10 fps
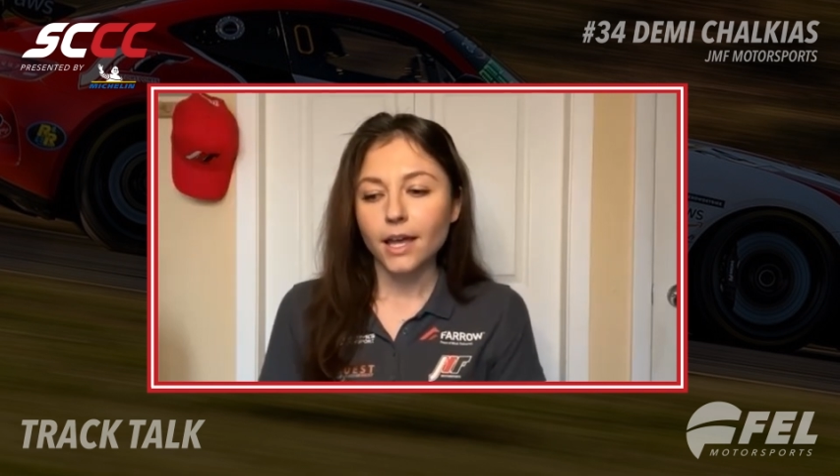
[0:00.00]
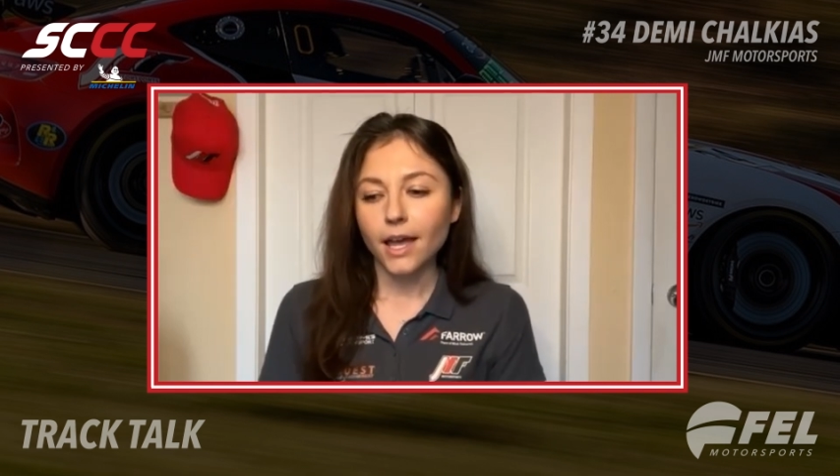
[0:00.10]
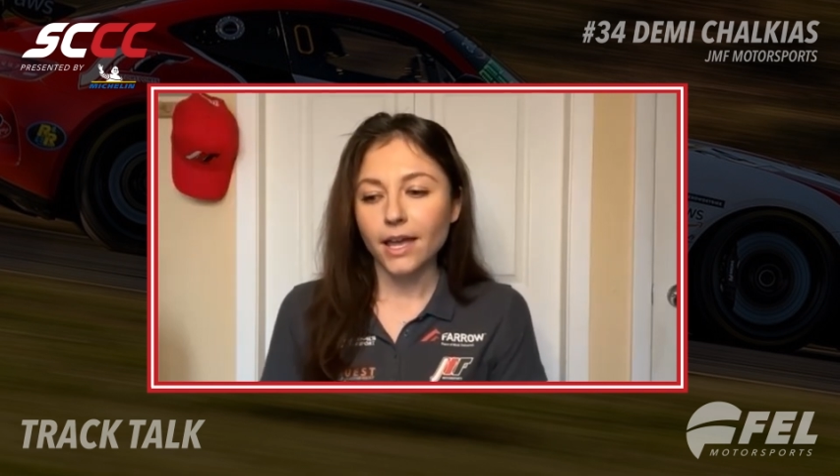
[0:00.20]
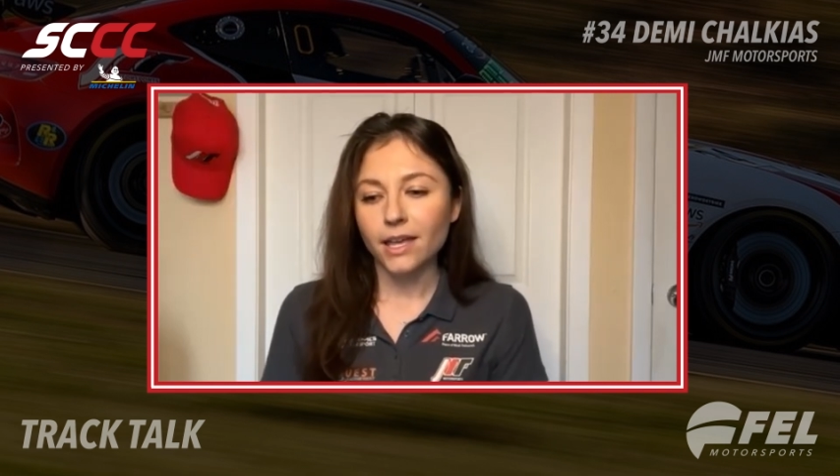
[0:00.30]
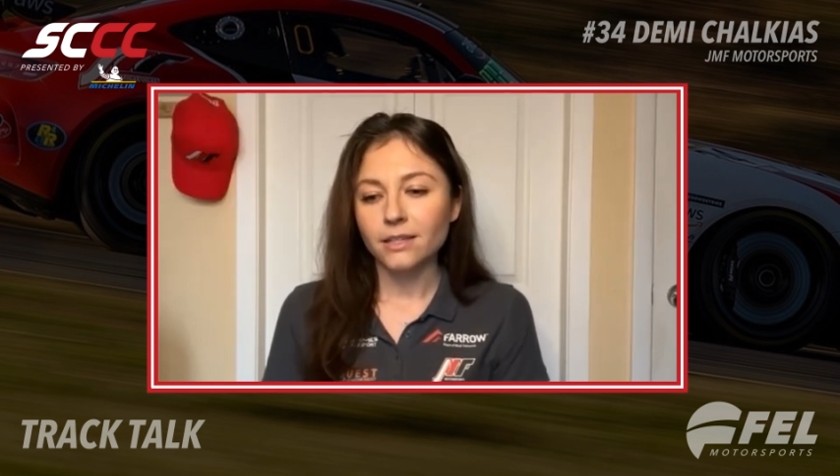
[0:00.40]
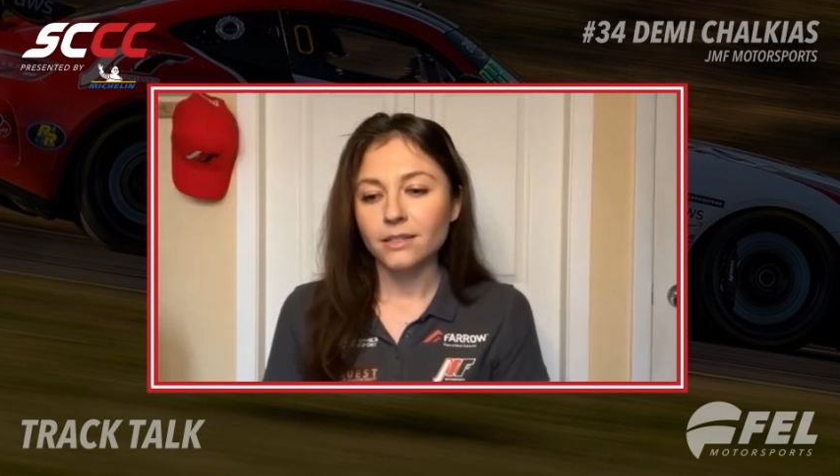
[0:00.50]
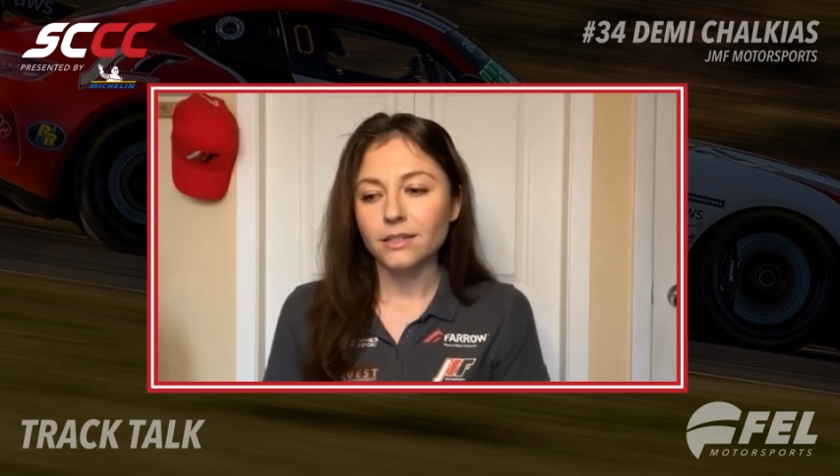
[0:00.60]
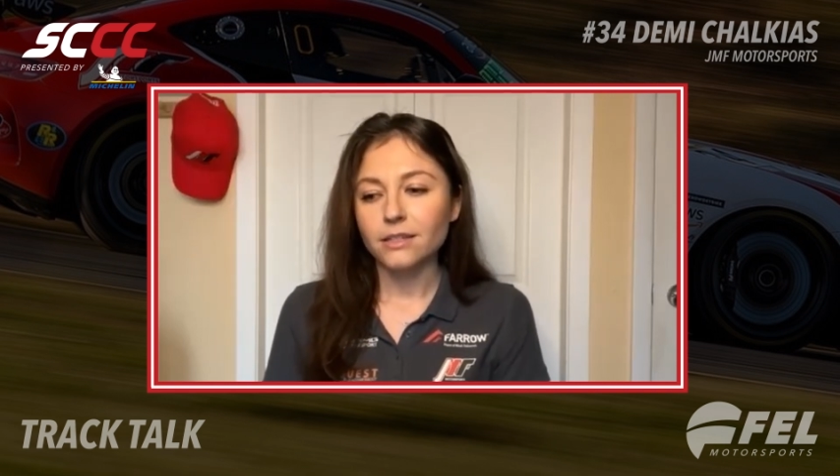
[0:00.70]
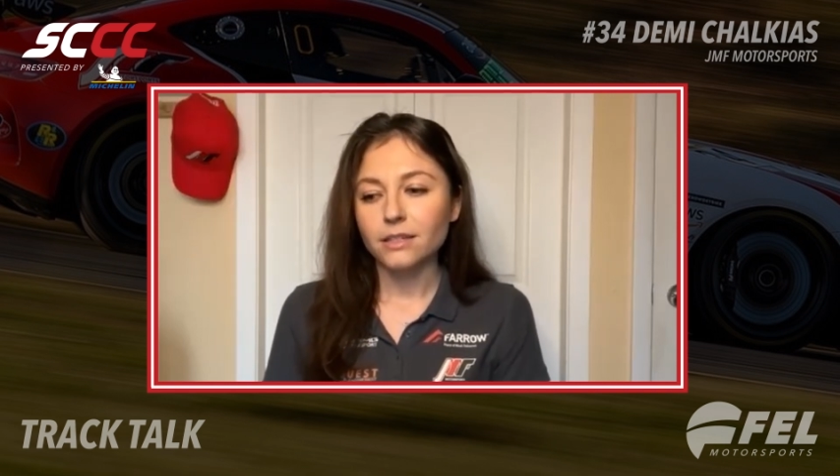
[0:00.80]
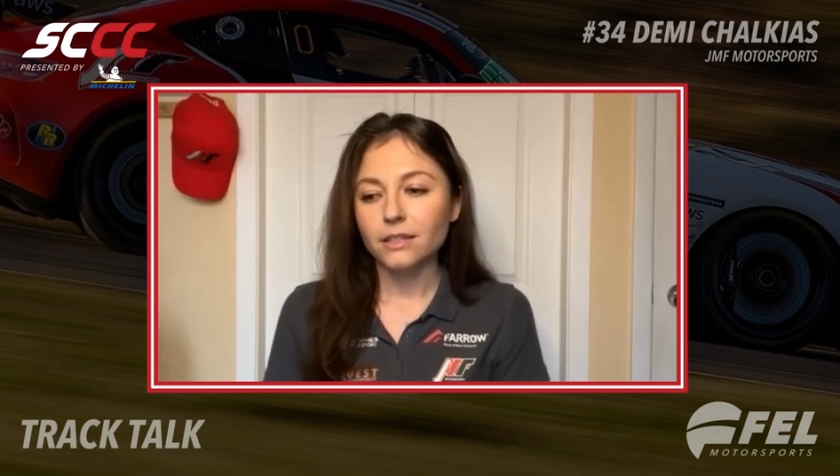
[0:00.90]

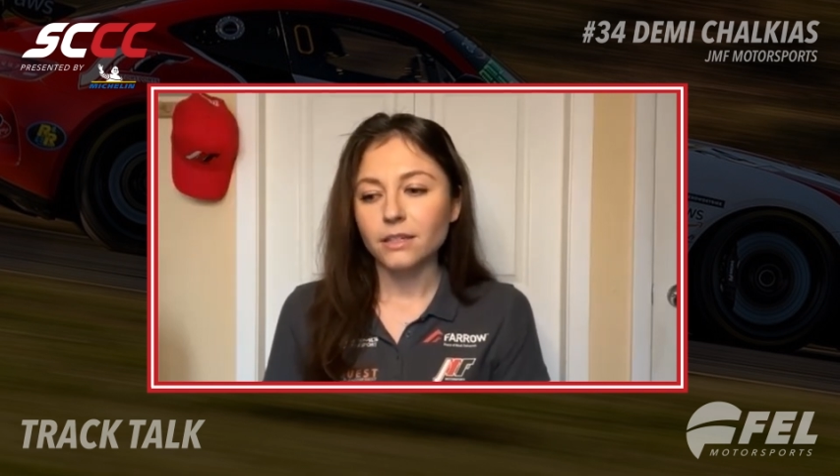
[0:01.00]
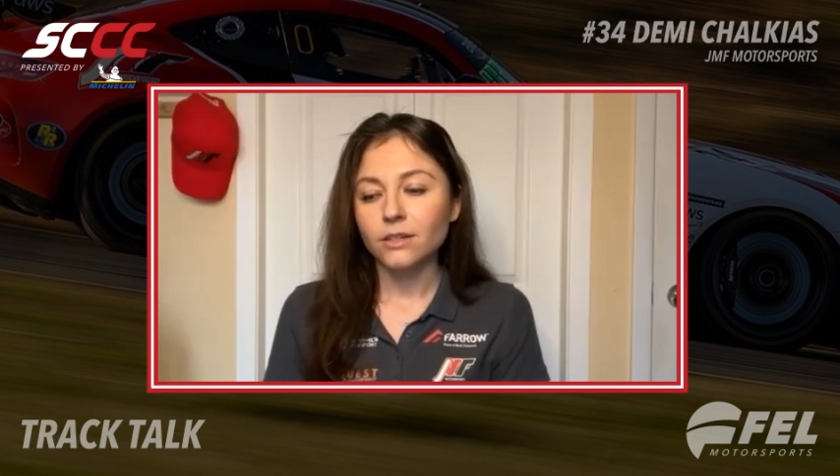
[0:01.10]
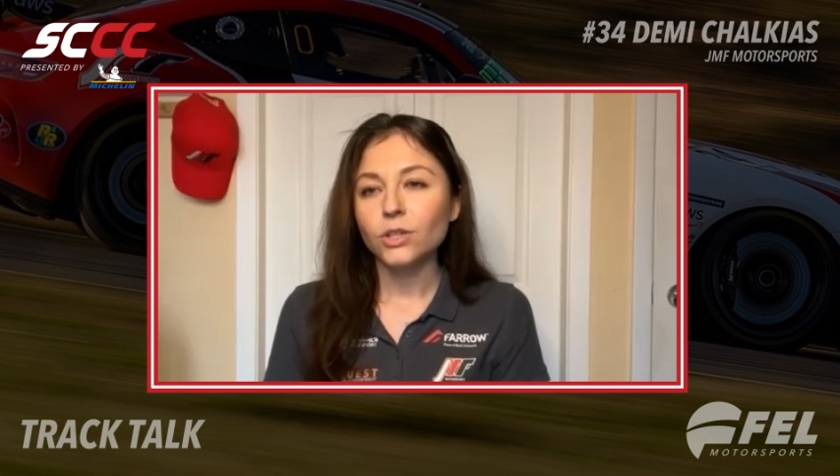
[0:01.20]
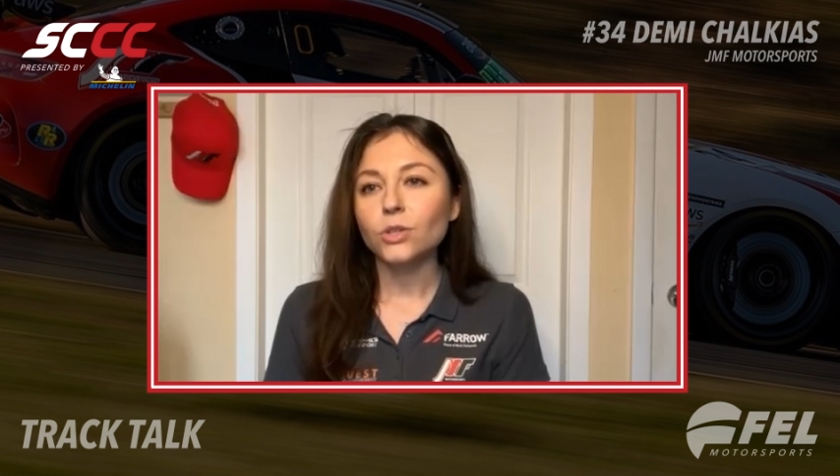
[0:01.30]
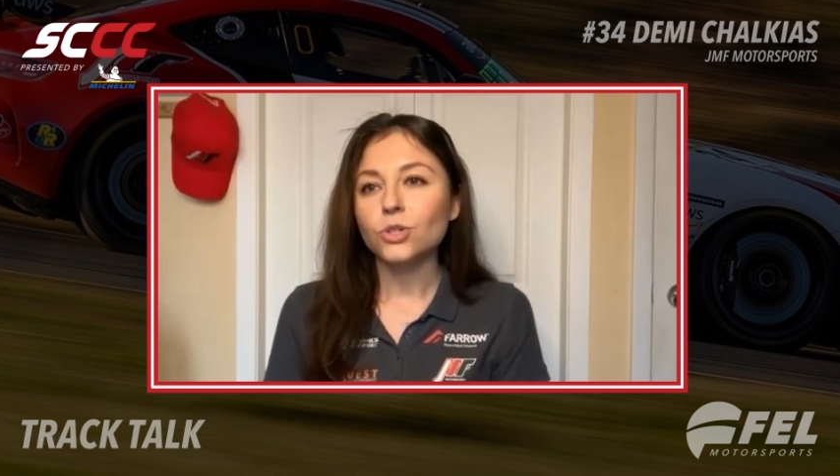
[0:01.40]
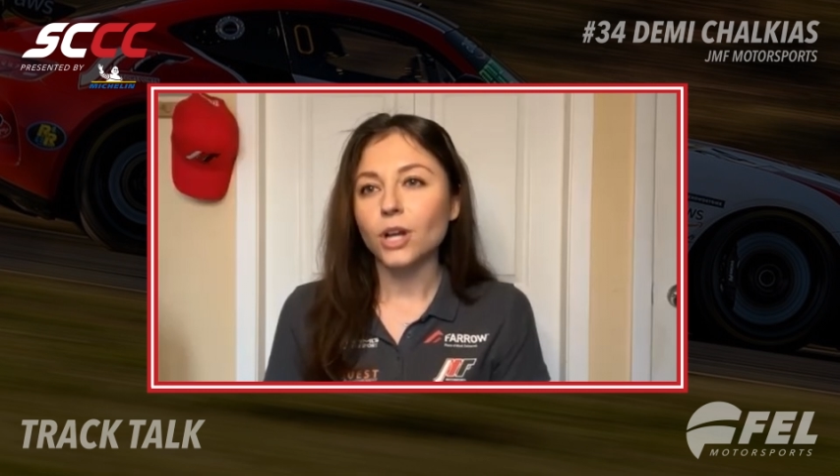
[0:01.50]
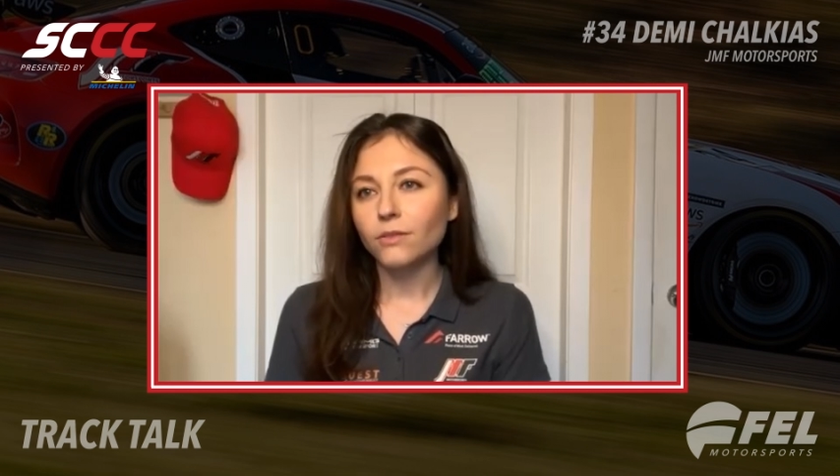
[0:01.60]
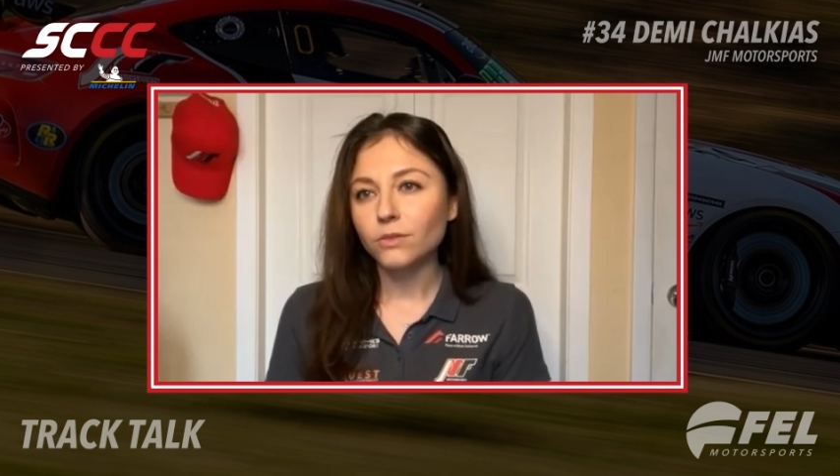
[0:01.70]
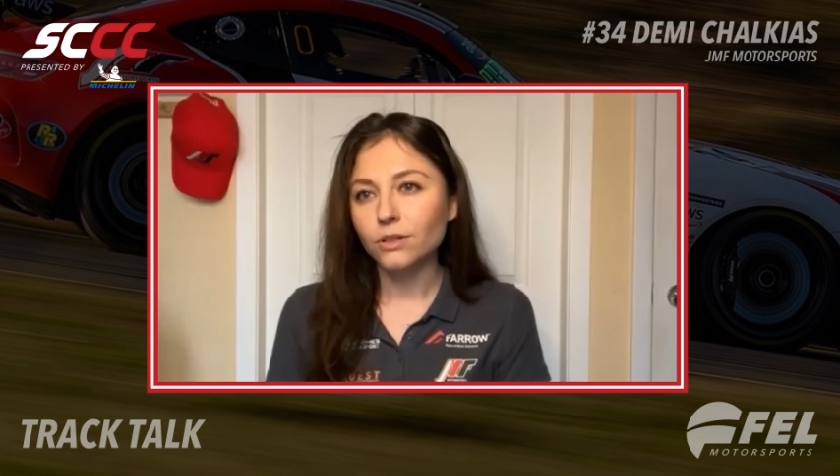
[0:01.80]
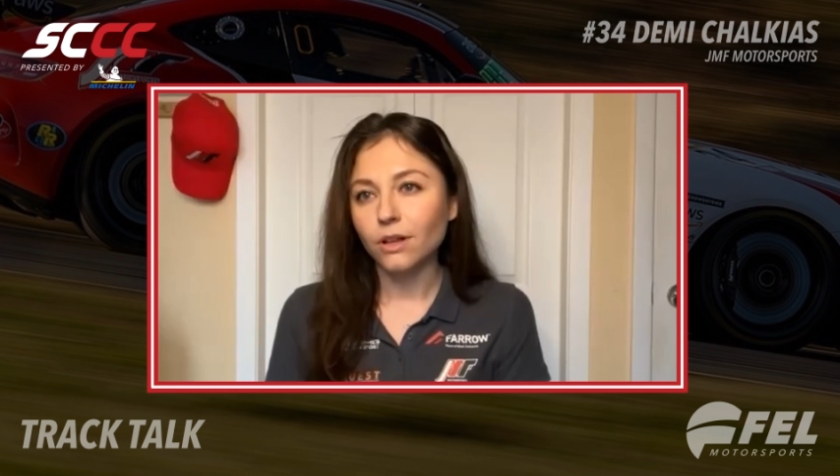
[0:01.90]
And, you
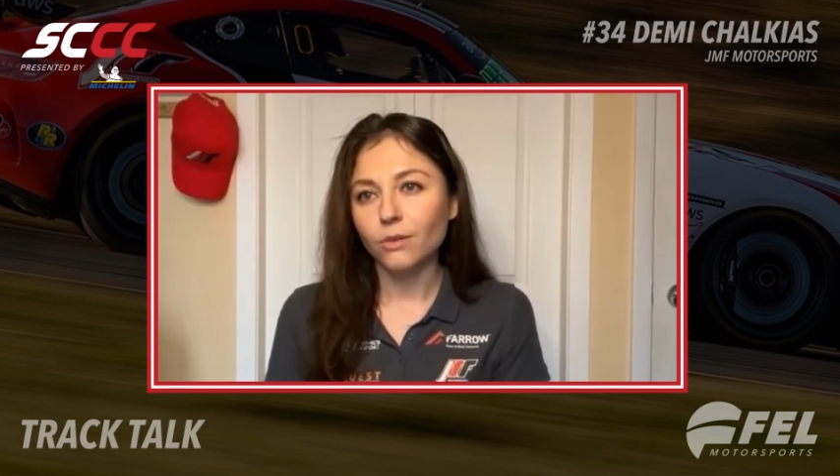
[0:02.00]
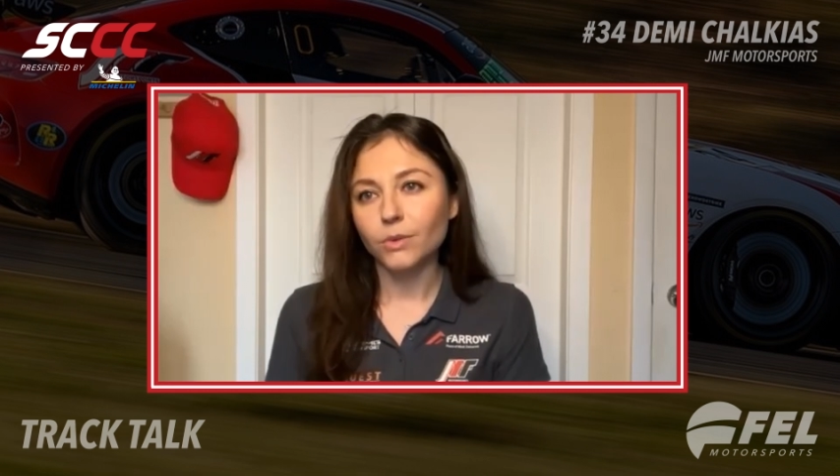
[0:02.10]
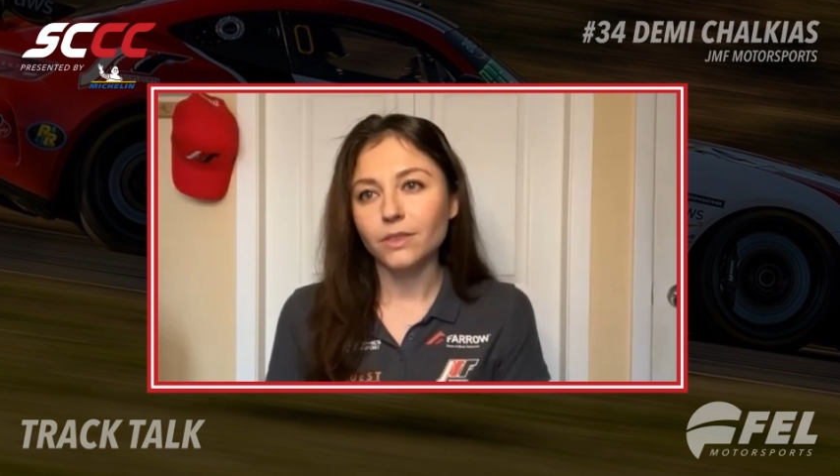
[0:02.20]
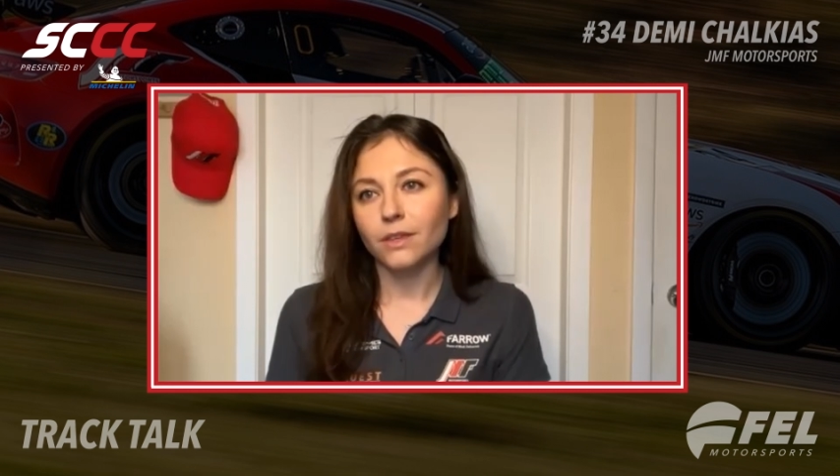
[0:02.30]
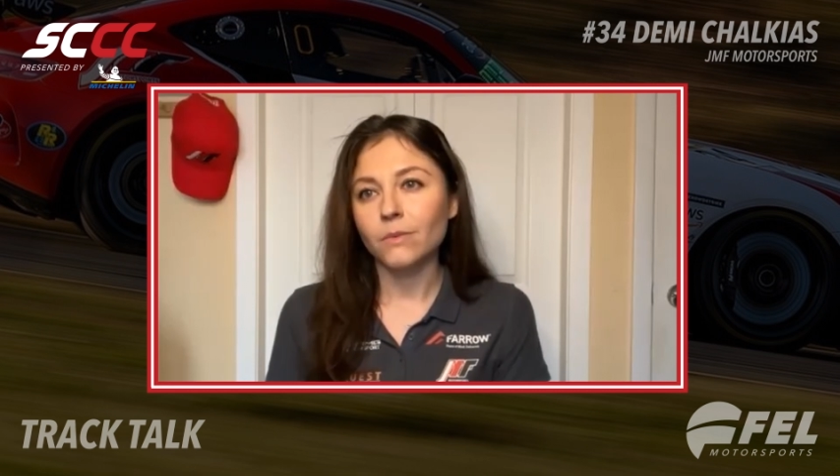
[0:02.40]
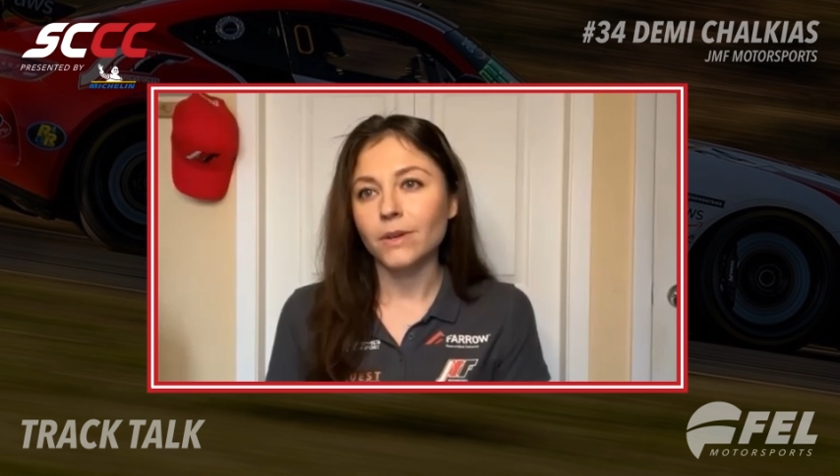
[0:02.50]
travel a lot with them.